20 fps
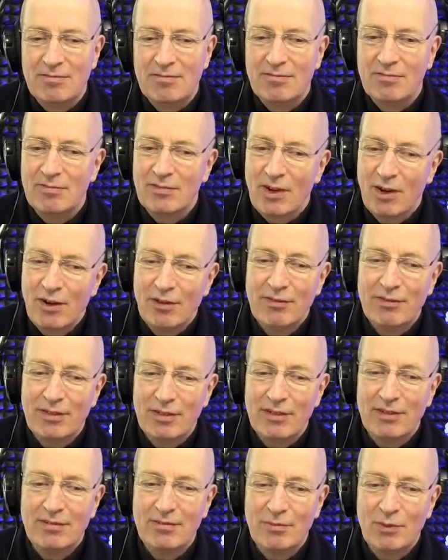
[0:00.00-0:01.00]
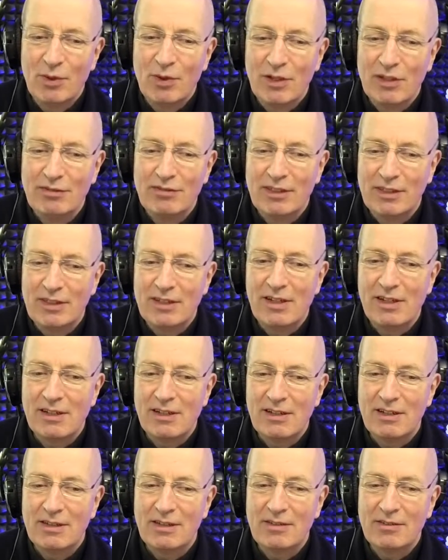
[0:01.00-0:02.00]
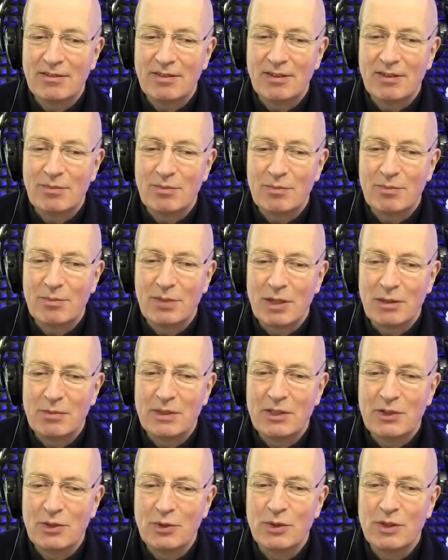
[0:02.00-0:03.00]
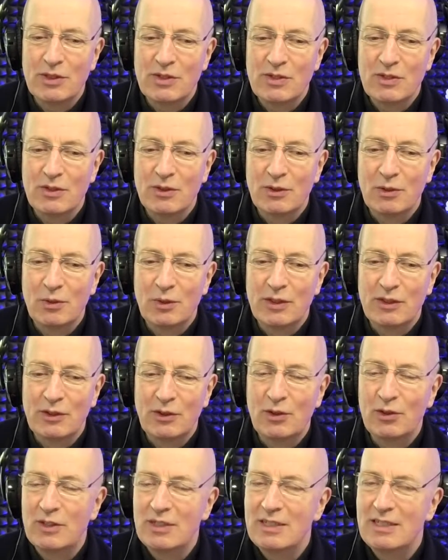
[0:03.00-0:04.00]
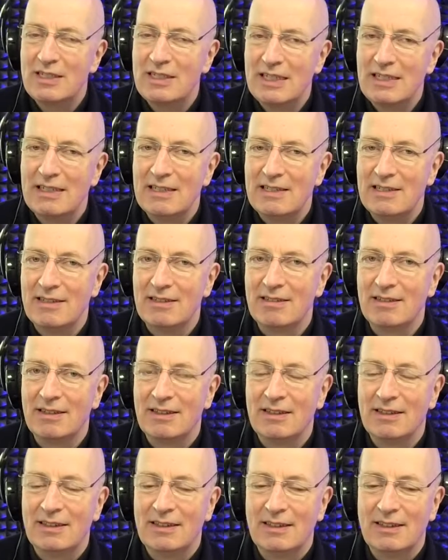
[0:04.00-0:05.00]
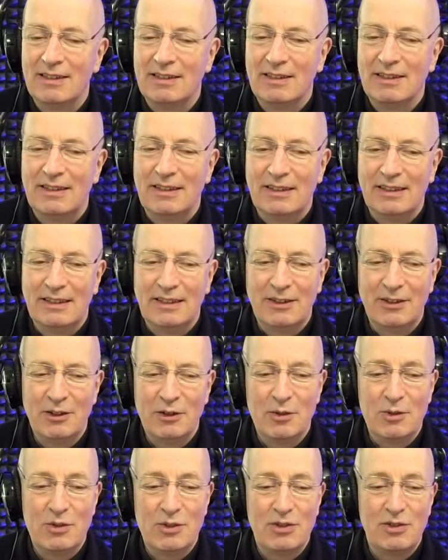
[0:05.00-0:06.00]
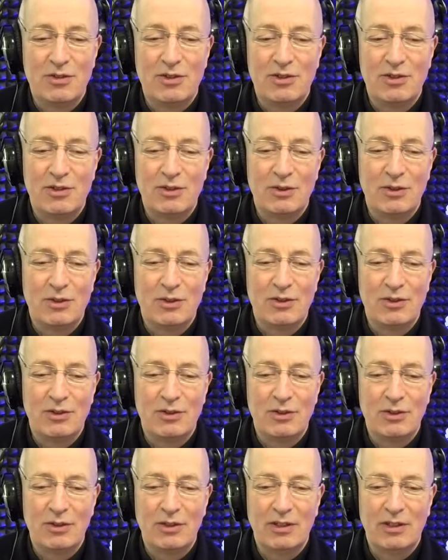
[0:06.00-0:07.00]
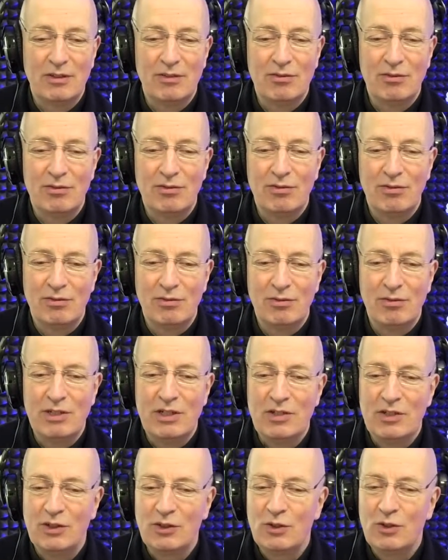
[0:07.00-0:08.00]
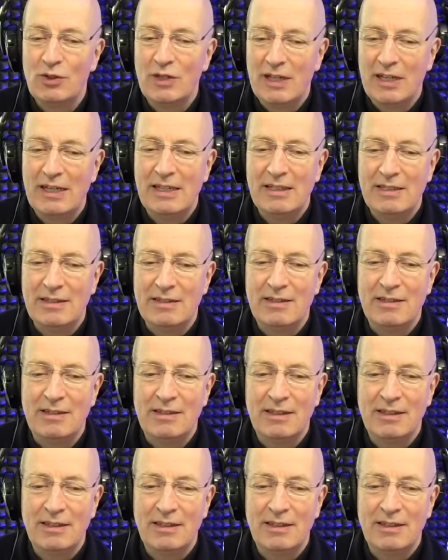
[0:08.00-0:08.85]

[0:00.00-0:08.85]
more often than not, are probably doing so with good intent. In other words, to reach a good end,